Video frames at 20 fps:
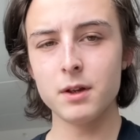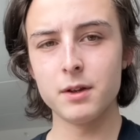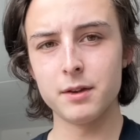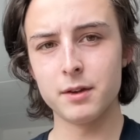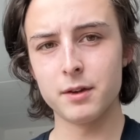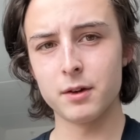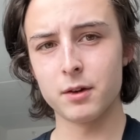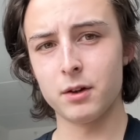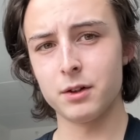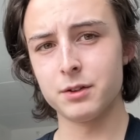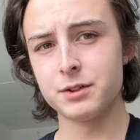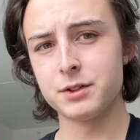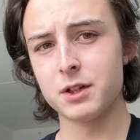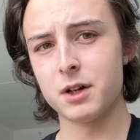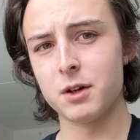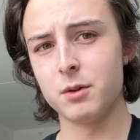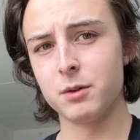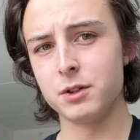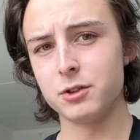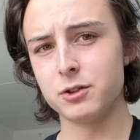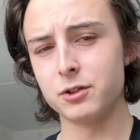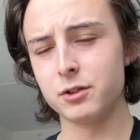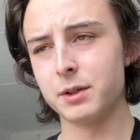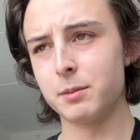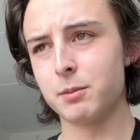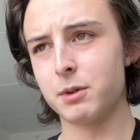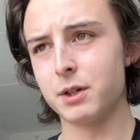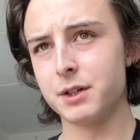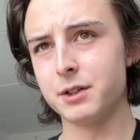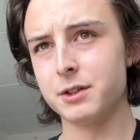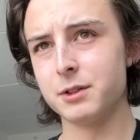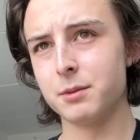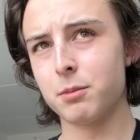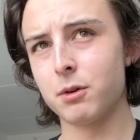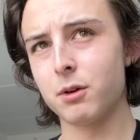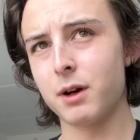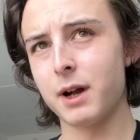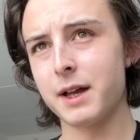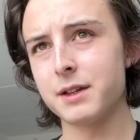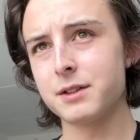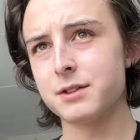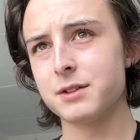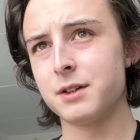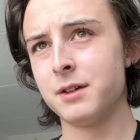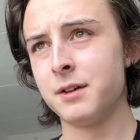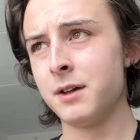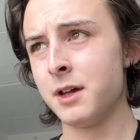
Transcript: They're also usually pretty depressed.